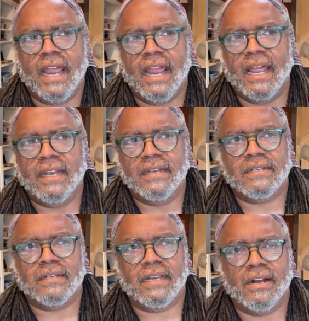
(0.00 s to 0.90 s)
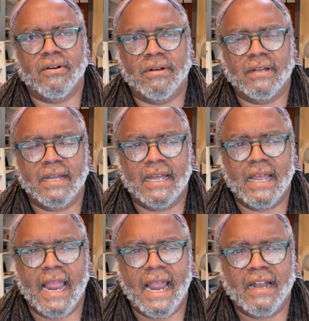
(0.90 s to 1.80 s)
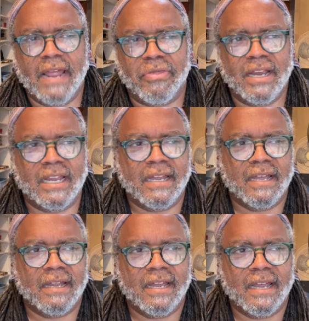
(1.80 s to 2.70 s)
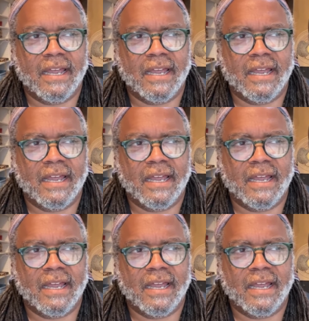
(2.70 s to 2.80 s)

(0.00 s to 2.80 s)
and you know and I think,